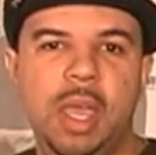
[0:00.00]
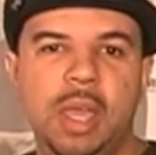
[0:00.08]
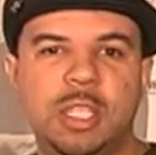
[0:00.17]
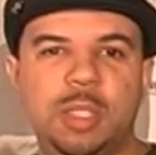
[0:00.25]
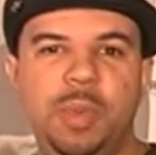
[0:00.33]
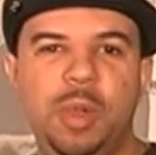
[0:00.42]

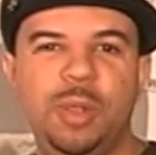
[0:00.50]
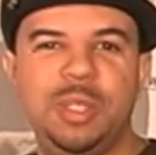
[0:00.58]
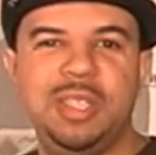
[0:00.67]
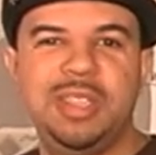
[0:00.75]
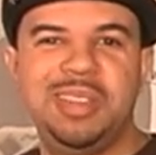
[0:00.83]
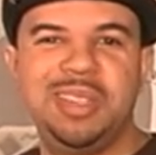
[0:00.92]

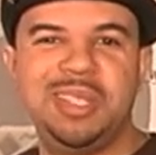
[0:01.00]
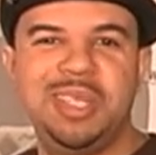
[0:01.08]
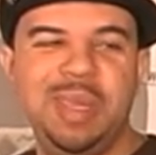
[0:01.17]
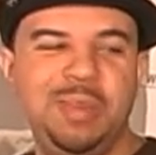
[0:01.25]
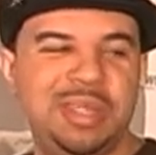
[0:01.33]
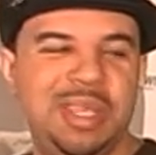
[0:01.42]
experiencing the
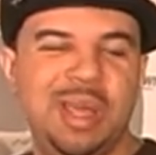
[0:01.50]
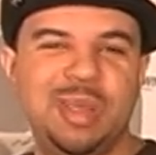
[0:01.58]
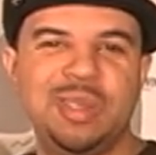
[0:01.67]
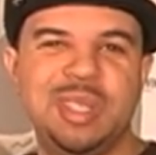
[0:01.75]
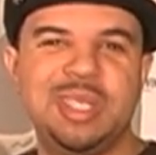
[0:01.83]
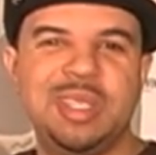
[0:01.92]
same
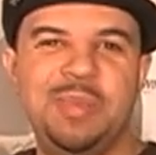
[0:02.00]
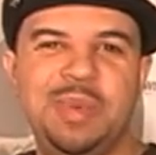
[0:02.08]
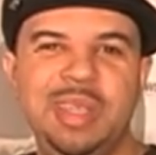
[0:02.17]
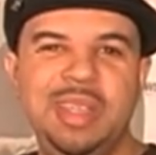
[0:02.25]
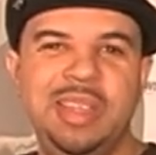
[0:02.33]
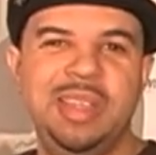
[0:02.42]
sounds as
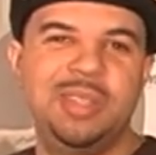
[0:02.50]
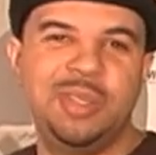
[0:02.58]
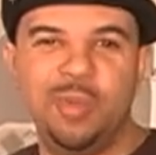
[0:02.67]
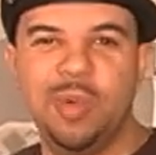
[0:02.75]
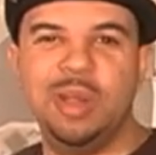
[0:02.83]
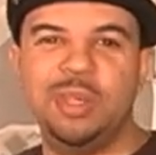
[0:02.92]
somebody in
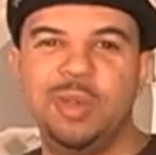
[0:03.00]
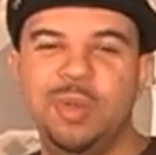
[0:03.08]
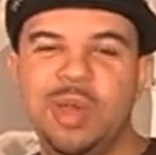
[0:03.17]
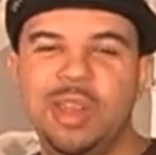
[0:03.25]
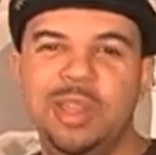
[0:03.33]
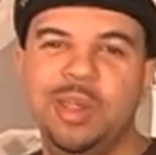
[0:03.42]
Toronto
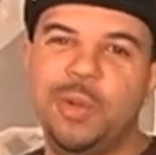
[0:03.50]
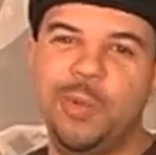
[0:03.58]
right here in